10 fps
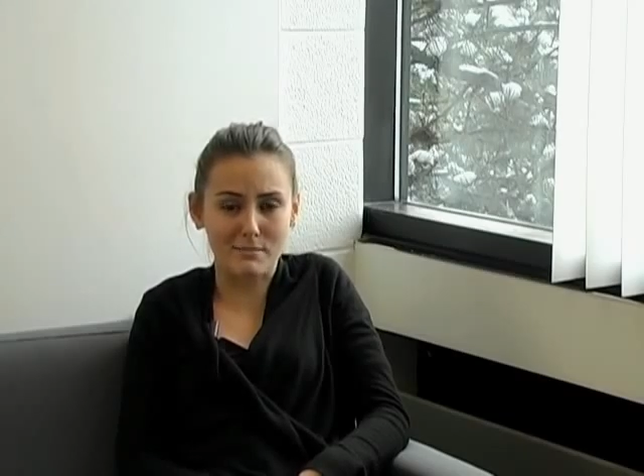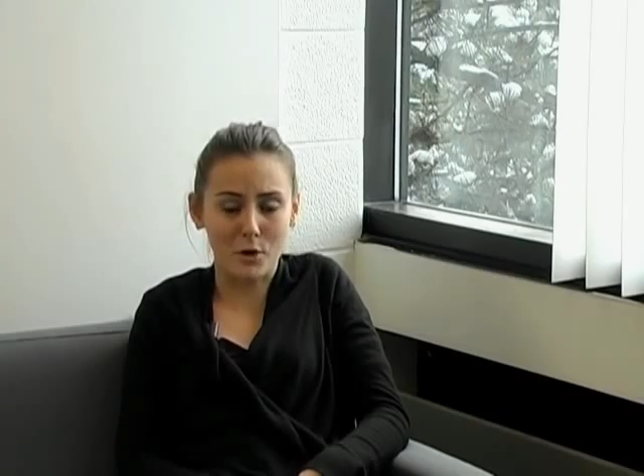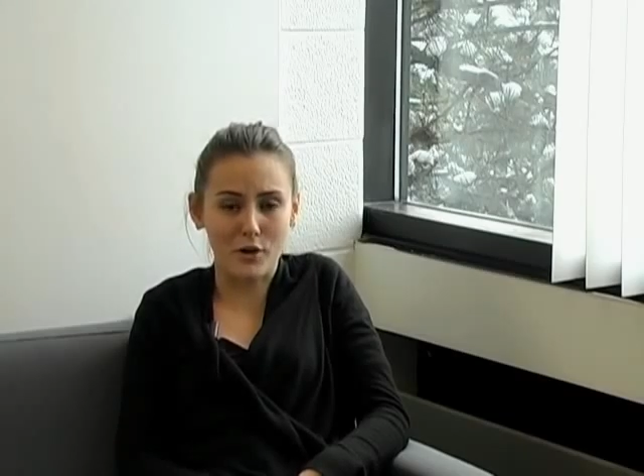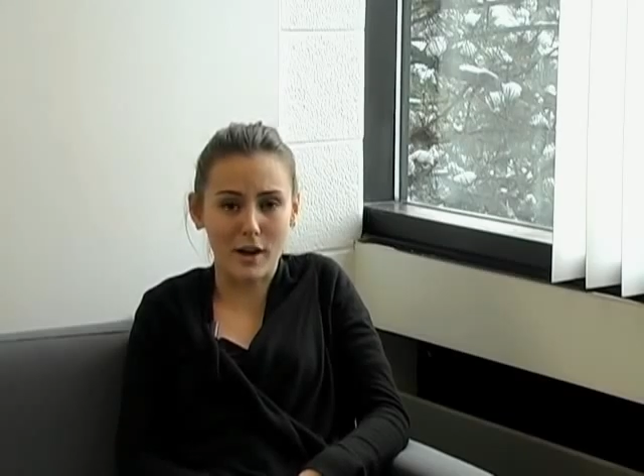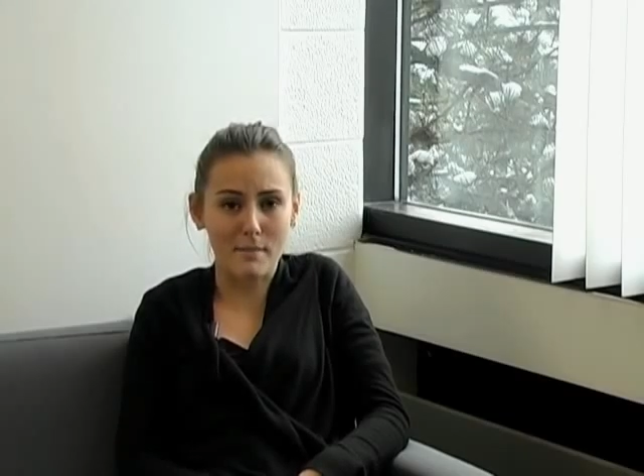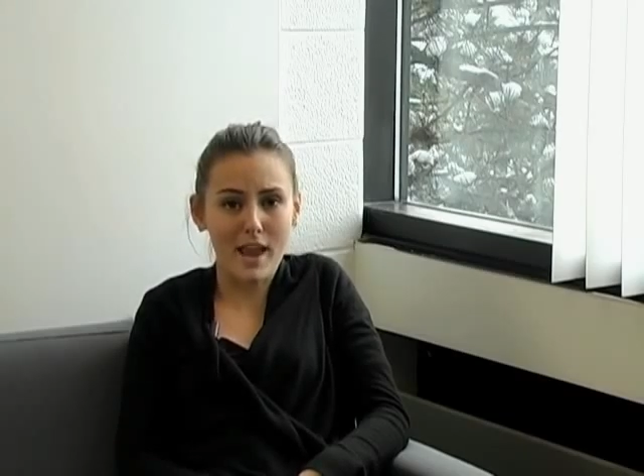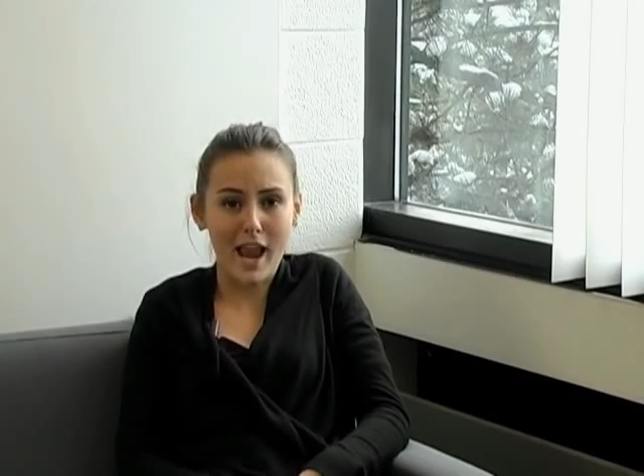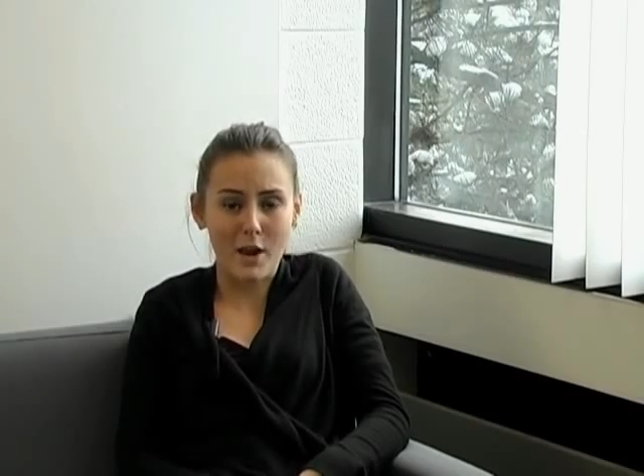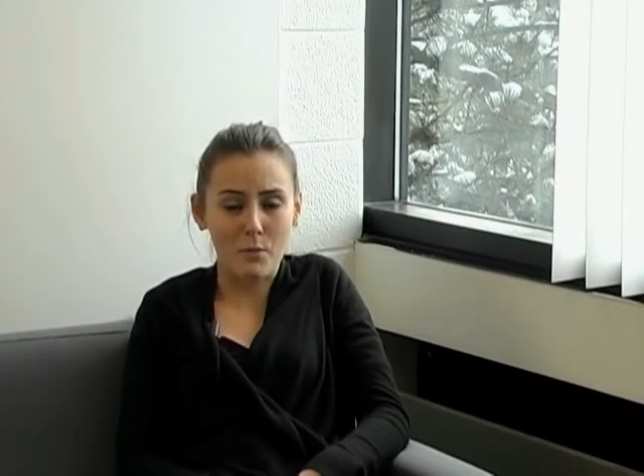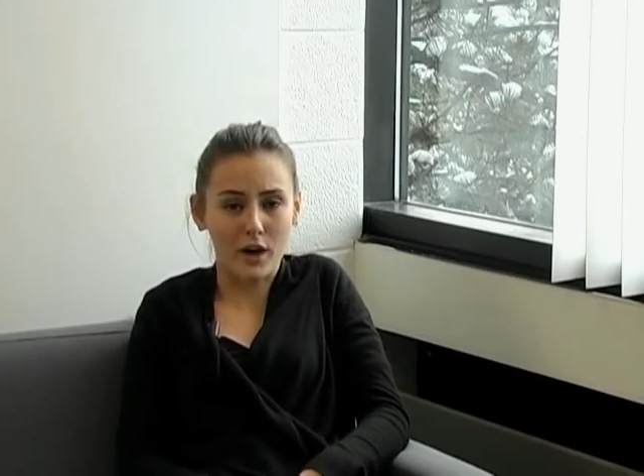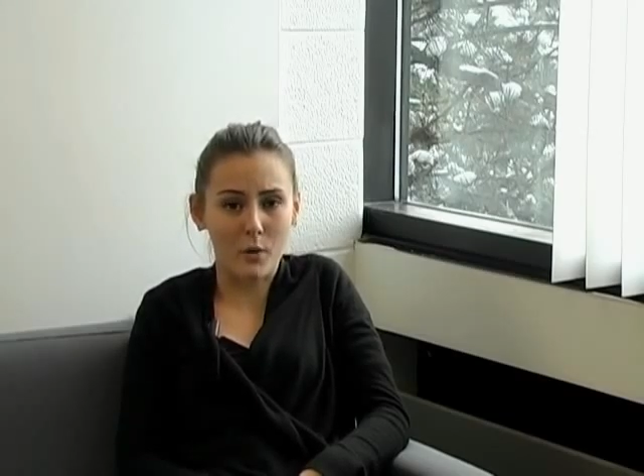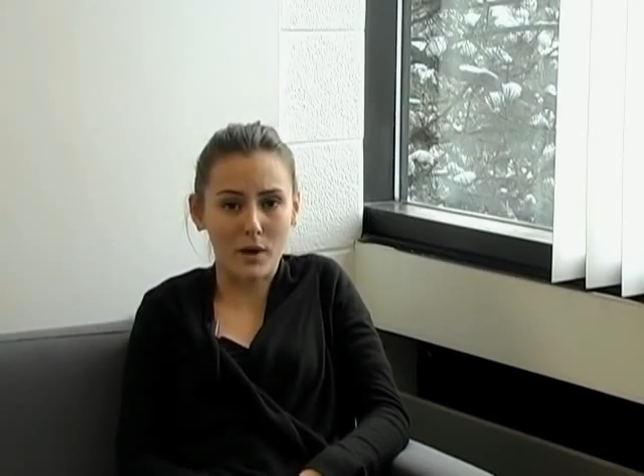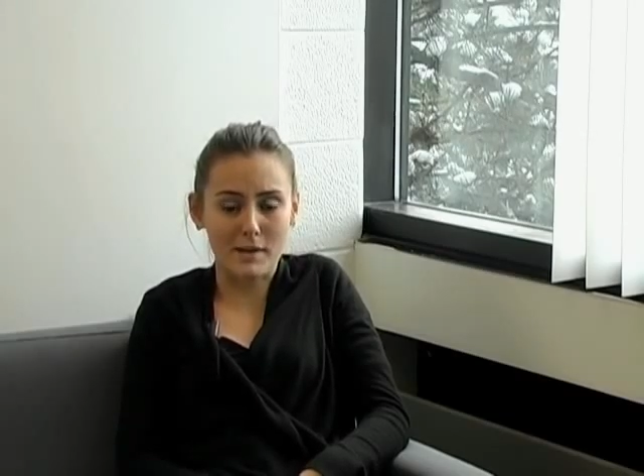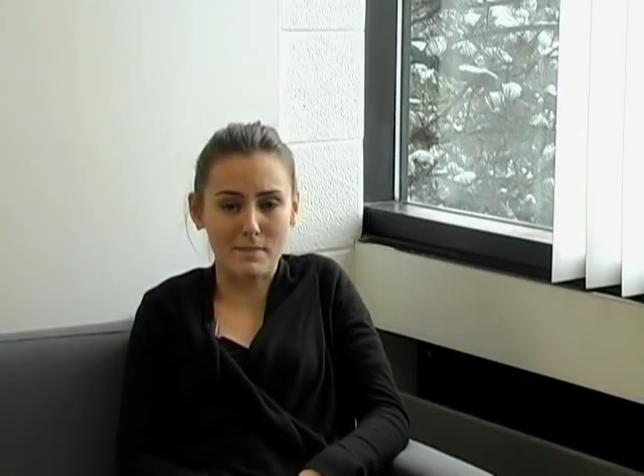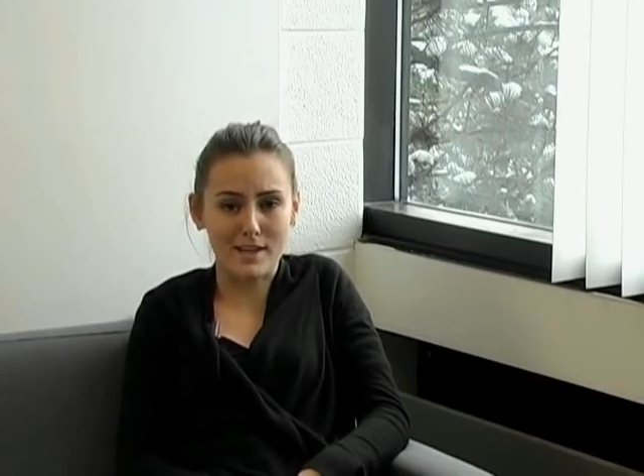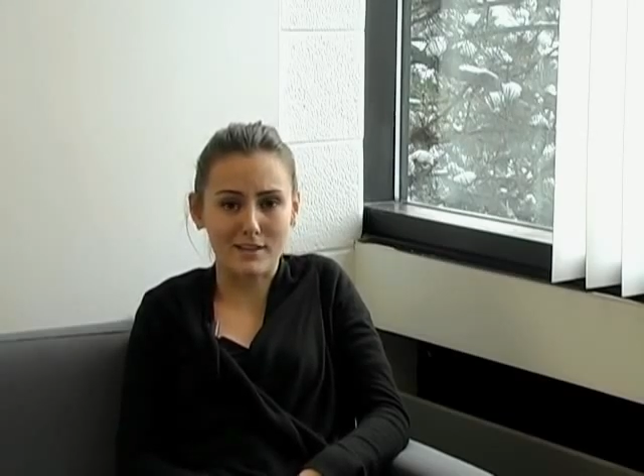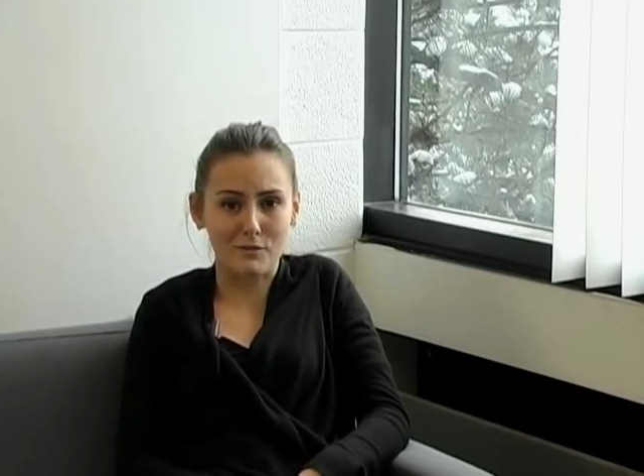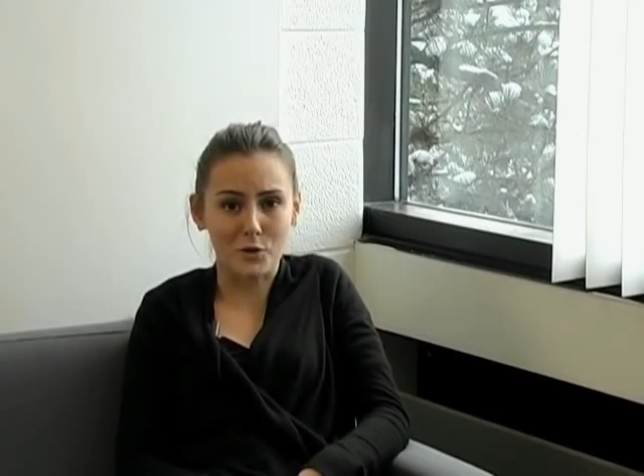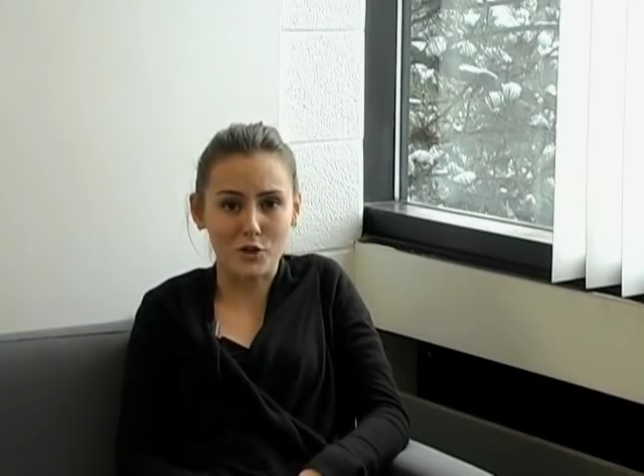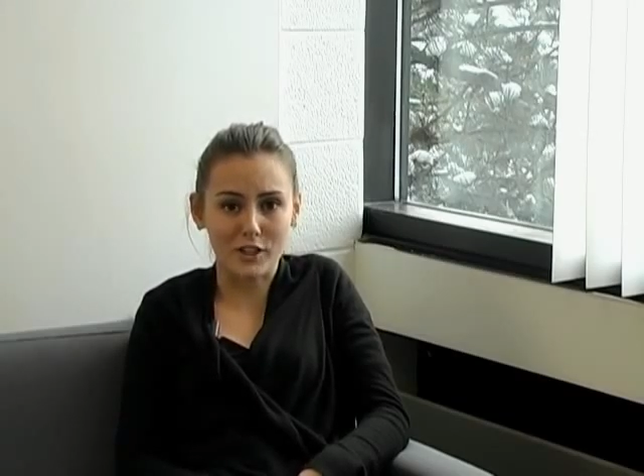program and where I want to be in
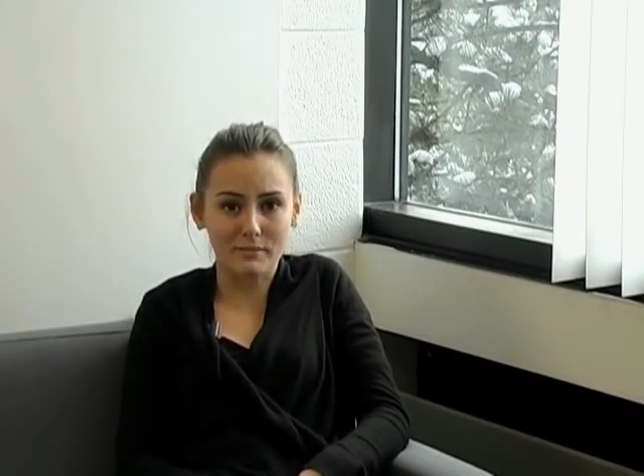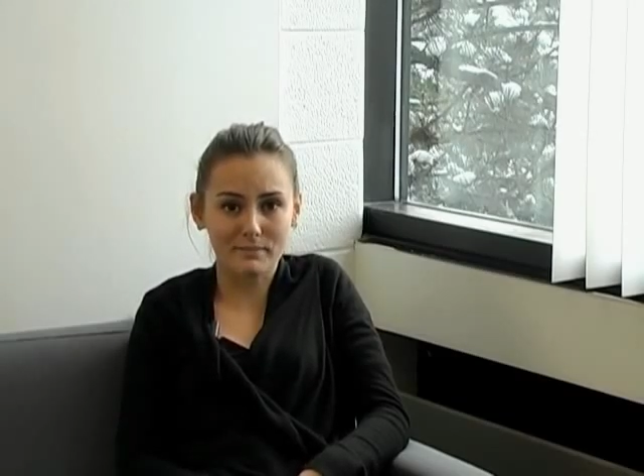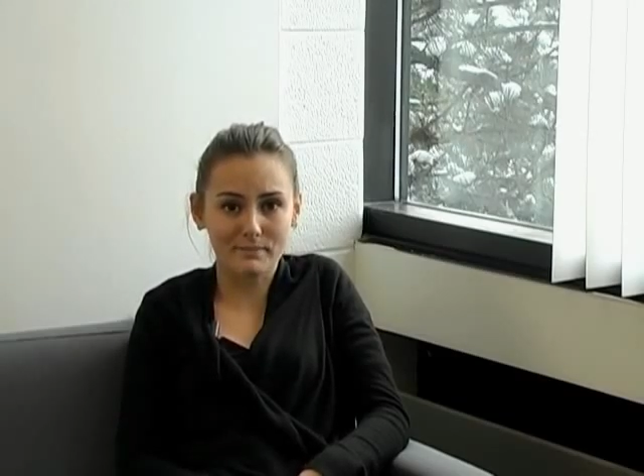the future.